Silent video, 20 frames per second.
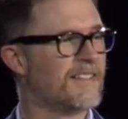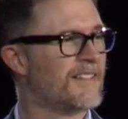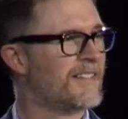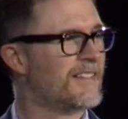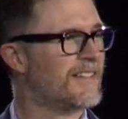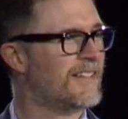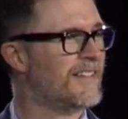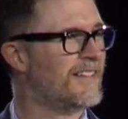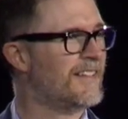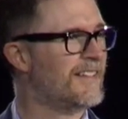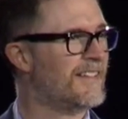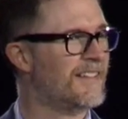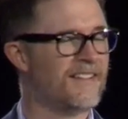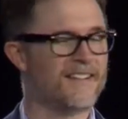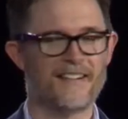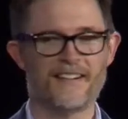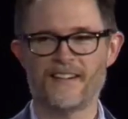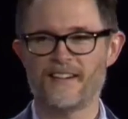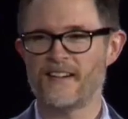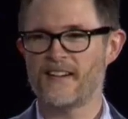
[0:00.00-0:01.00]

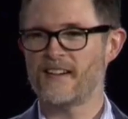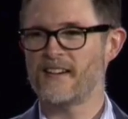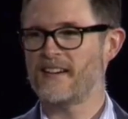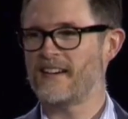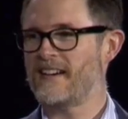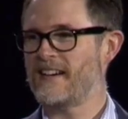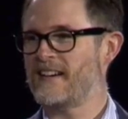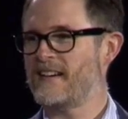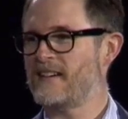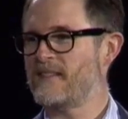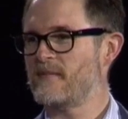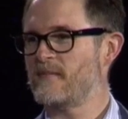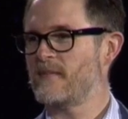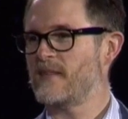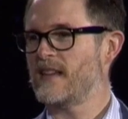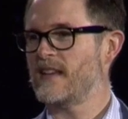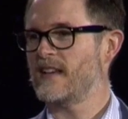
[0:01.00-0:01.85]
[no speech]